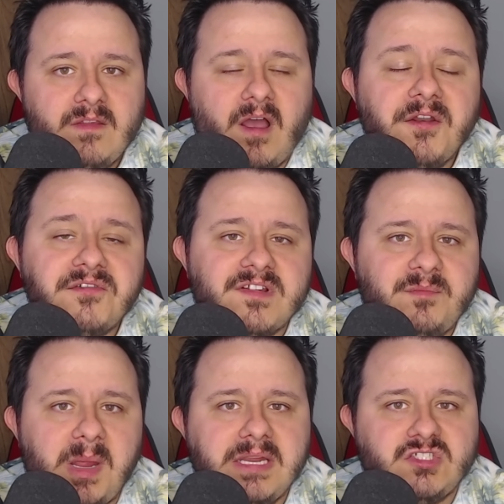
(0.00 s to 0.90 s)
the hundreds
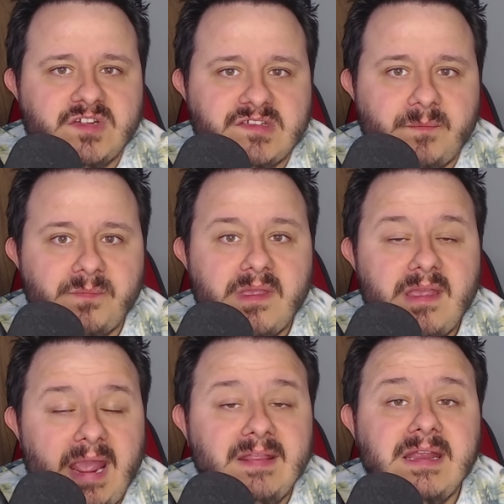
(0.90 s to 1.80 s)
of pages,
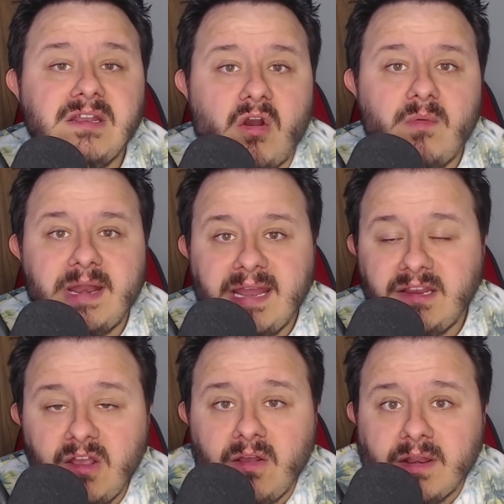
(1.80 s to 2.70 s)
and they know it
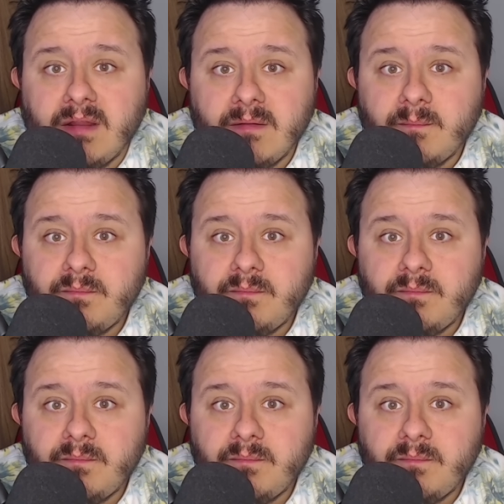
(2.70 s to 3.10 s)
ain't good.